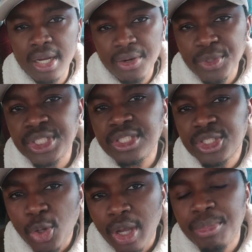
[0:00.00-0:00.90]
which is the
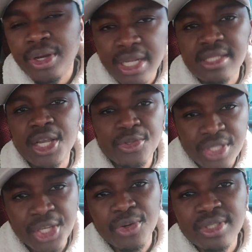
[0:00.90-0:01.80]
Steuerberater, you
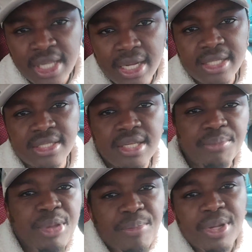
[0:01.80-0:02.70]
take your tax,
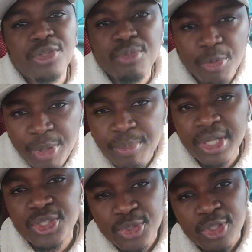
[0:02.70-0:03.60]
your
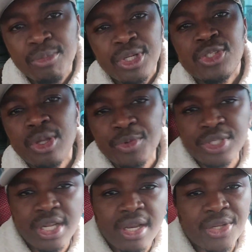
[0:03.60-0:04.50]
papers to somebody to help you
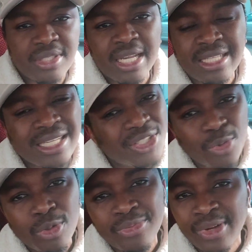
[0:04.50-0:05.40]
declare your tax. That is
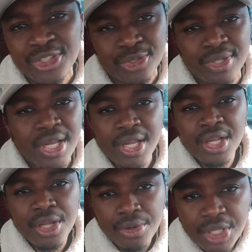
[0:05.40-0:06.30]
old-fashioned.
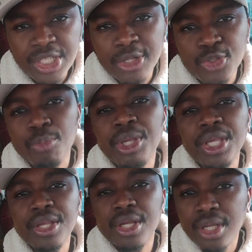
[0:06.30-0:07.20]
Reach out to
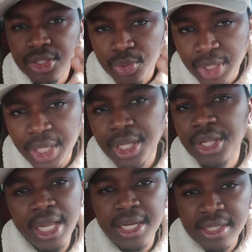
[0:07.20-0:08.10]
me
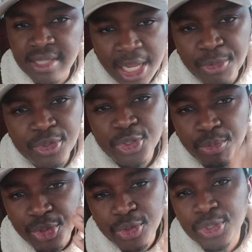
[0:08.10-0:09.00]
today, anytime
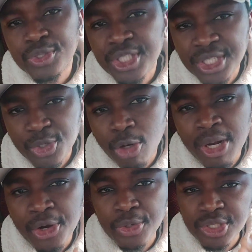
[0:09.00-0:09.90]
you come
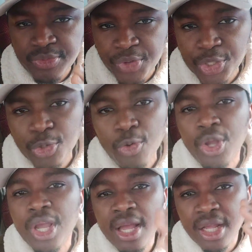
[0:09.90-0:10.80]
across this video.
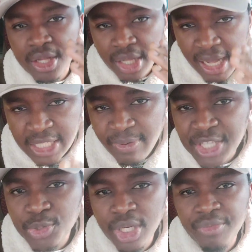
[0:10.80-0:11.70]
As far
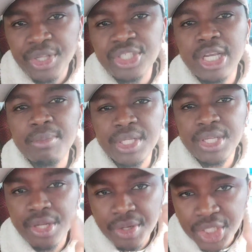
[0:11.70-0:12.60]
as you live in Germany,
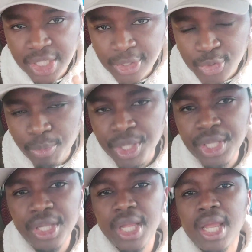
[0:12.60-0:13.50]
reach out to
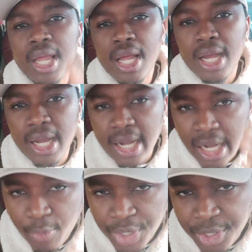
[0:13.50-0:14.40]
me. I
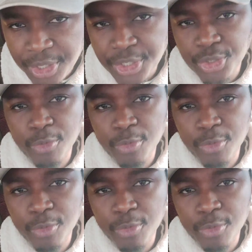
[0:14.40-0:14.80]
will, you know,